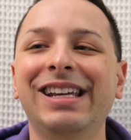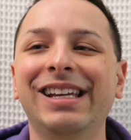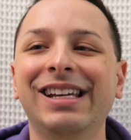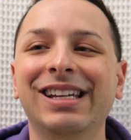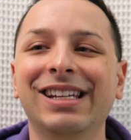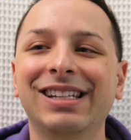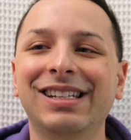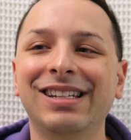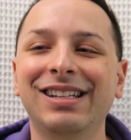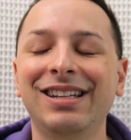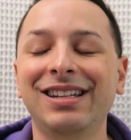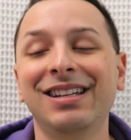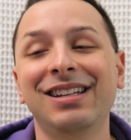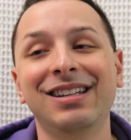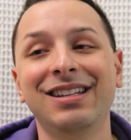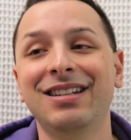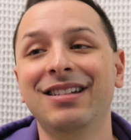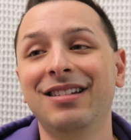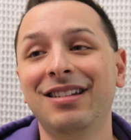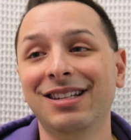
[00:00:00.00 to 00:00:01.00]
And
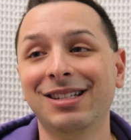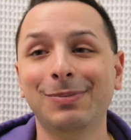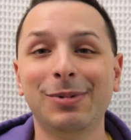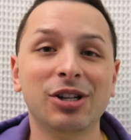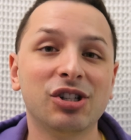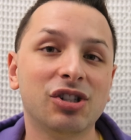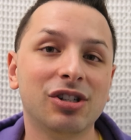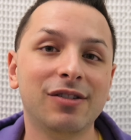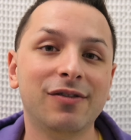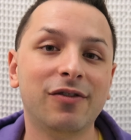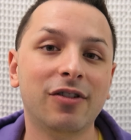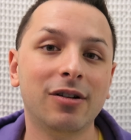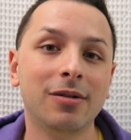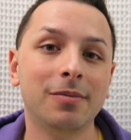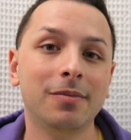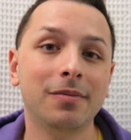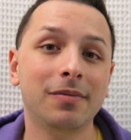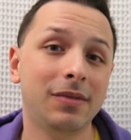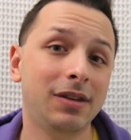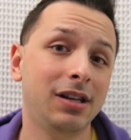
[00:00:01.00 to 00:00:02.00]
especially
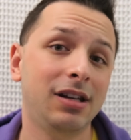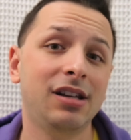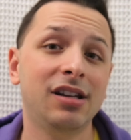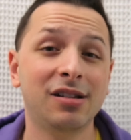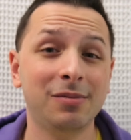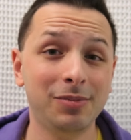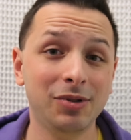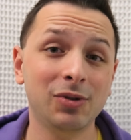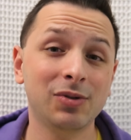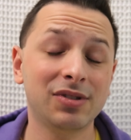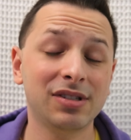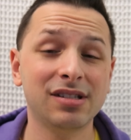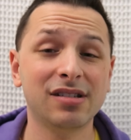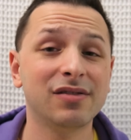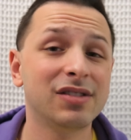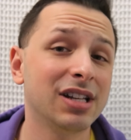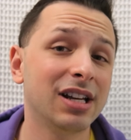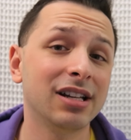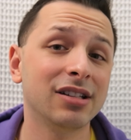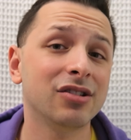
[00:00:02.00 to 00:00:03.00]
from the abuses
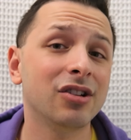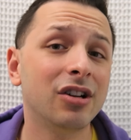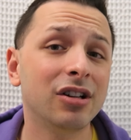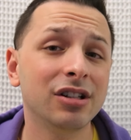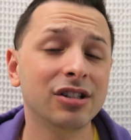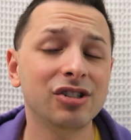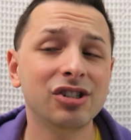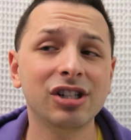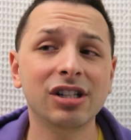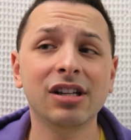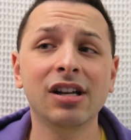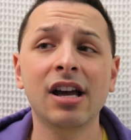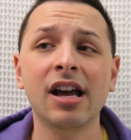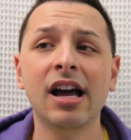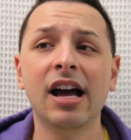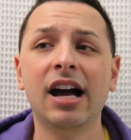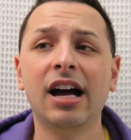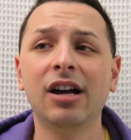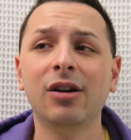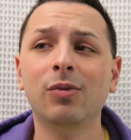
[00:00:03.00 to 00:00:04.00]
of Scientology.
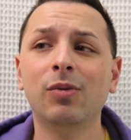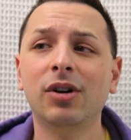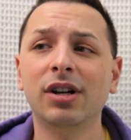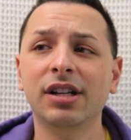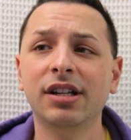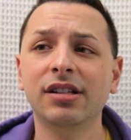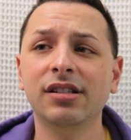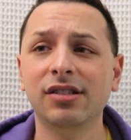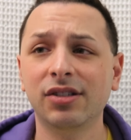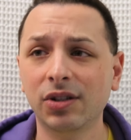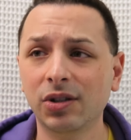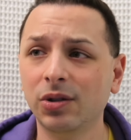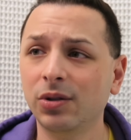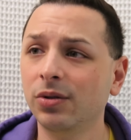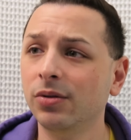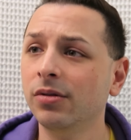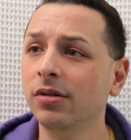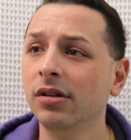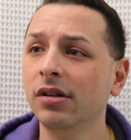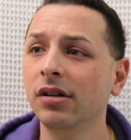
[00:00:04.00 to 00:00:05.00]
I wanted
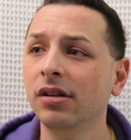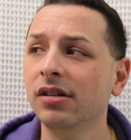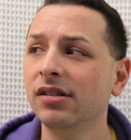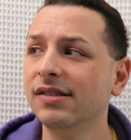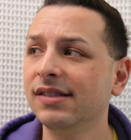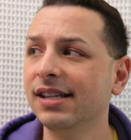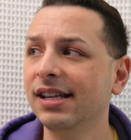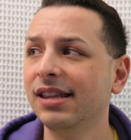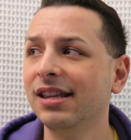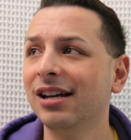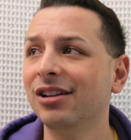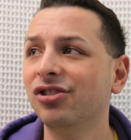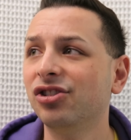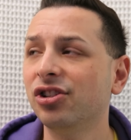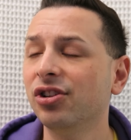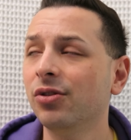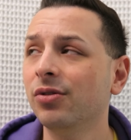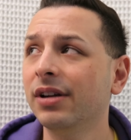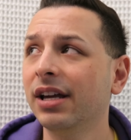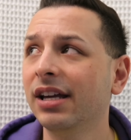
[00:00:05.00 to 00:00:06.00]
to see that
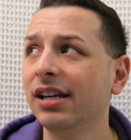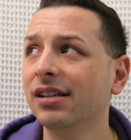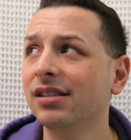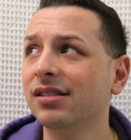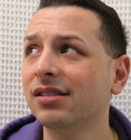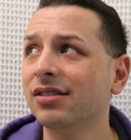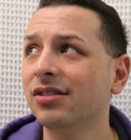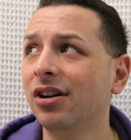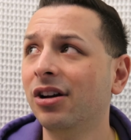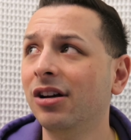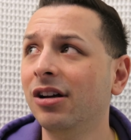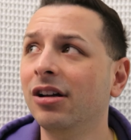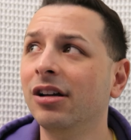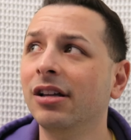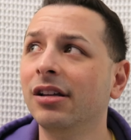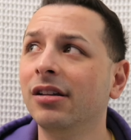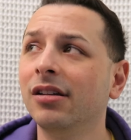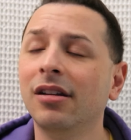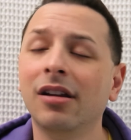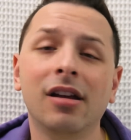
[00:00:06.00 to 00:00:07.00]
showcased
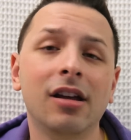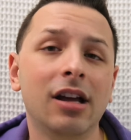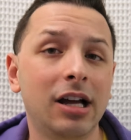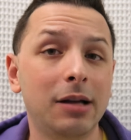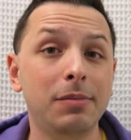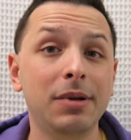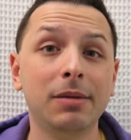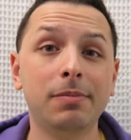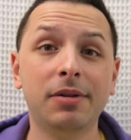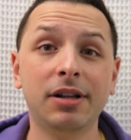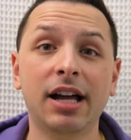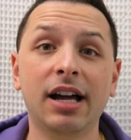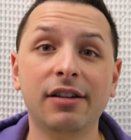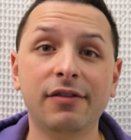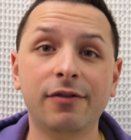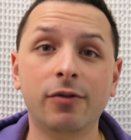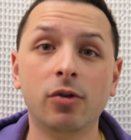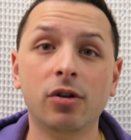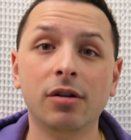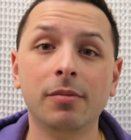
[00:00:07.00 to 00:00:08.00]
on a big
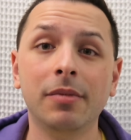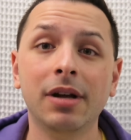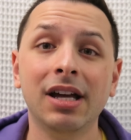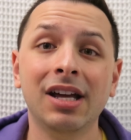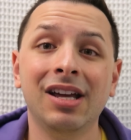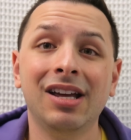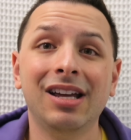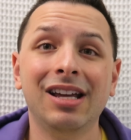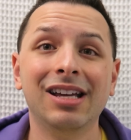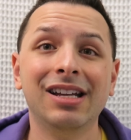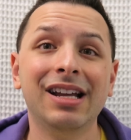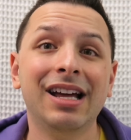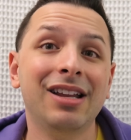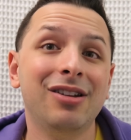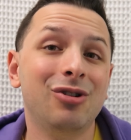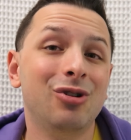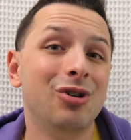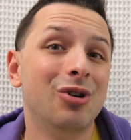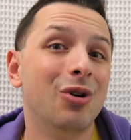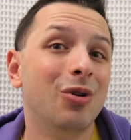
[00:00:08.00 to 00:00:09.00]
platform. And I
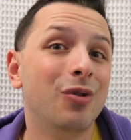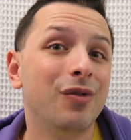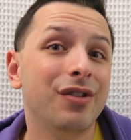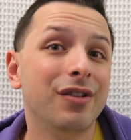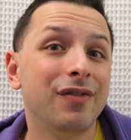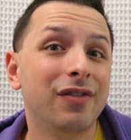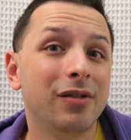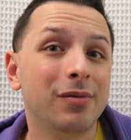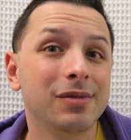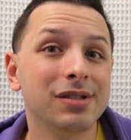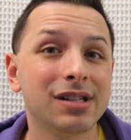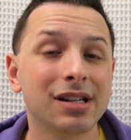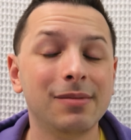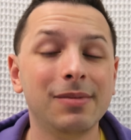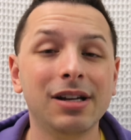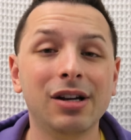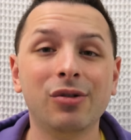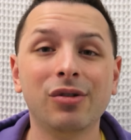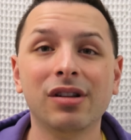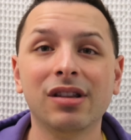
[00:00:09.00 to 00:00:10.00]
didn't know if the film was
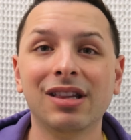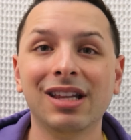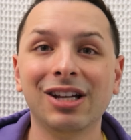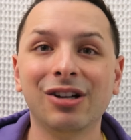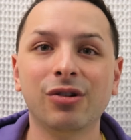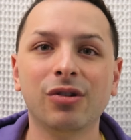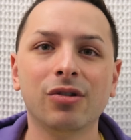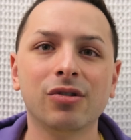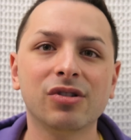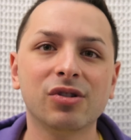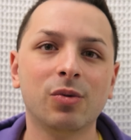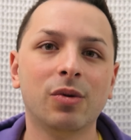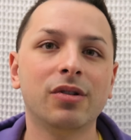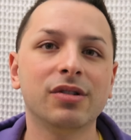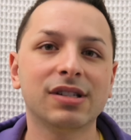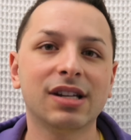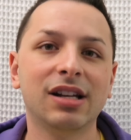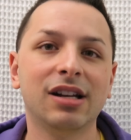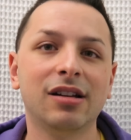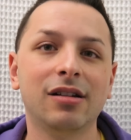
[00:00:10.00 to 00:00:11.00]
going to be out in theaters or
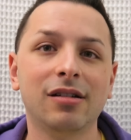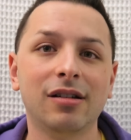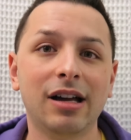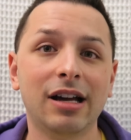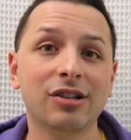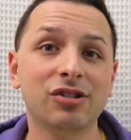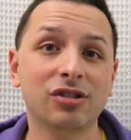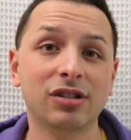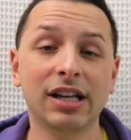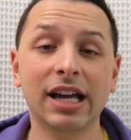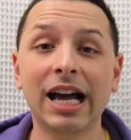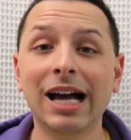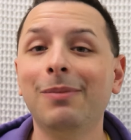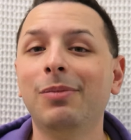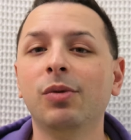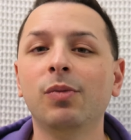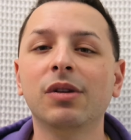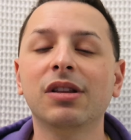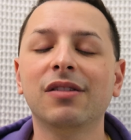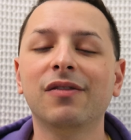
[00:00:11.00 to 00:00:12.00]
what's going to actually
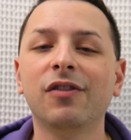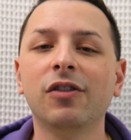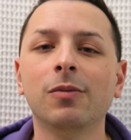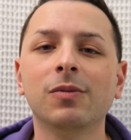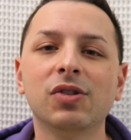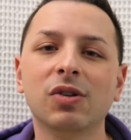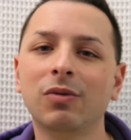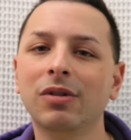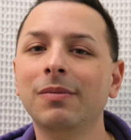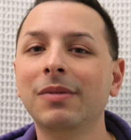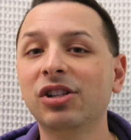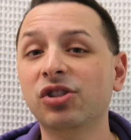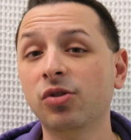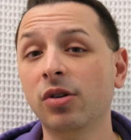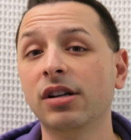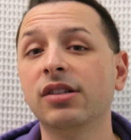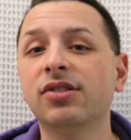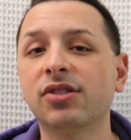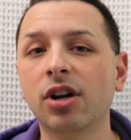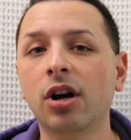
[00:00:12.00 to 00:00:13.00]
happen with the film. So I want to make
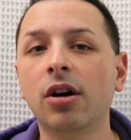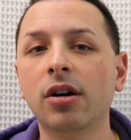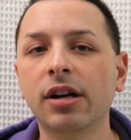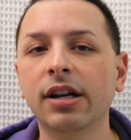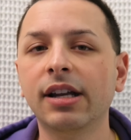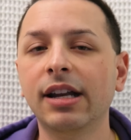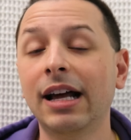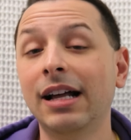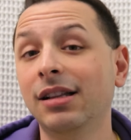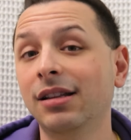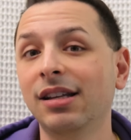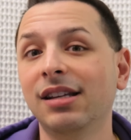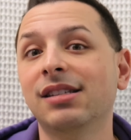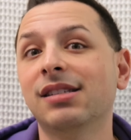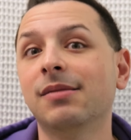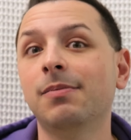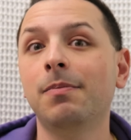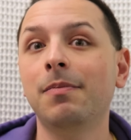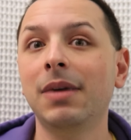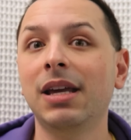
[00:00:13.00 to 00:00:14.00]
sure I saw it, at
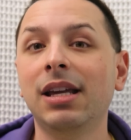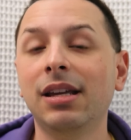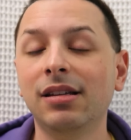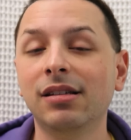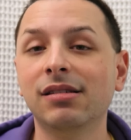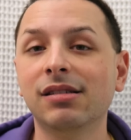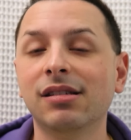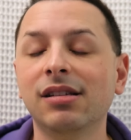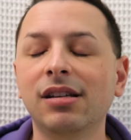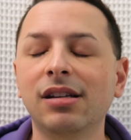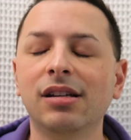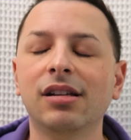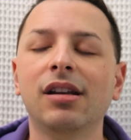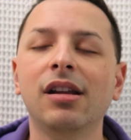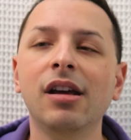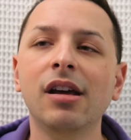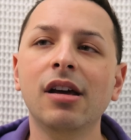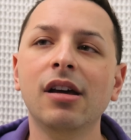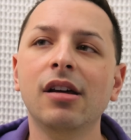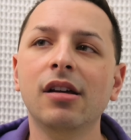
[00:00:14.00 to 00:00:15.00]
least me see
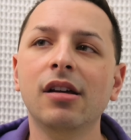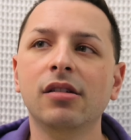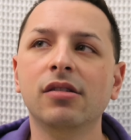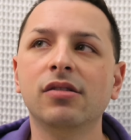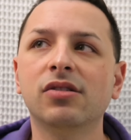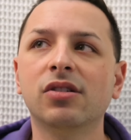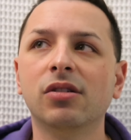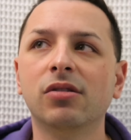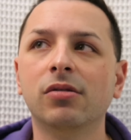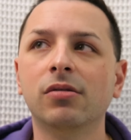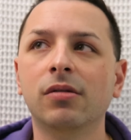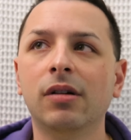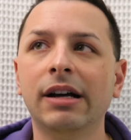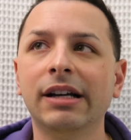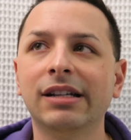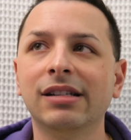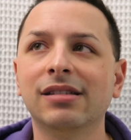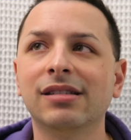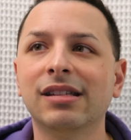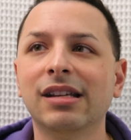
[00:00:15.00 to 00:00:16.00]
it, so
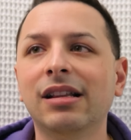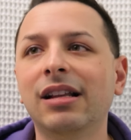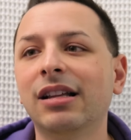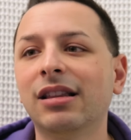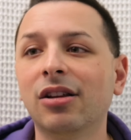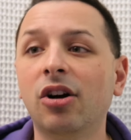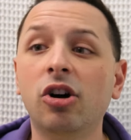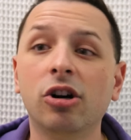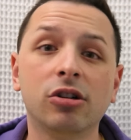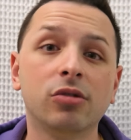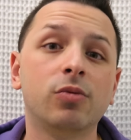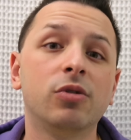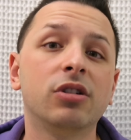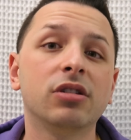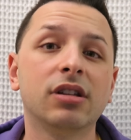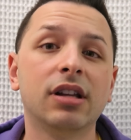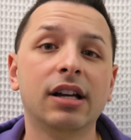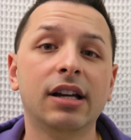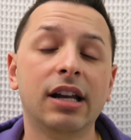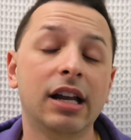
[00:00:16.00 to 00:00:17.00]
I can see like the hard
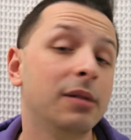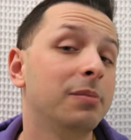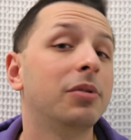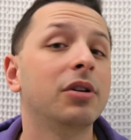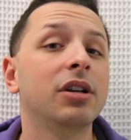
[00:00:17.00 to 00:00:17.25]
work that I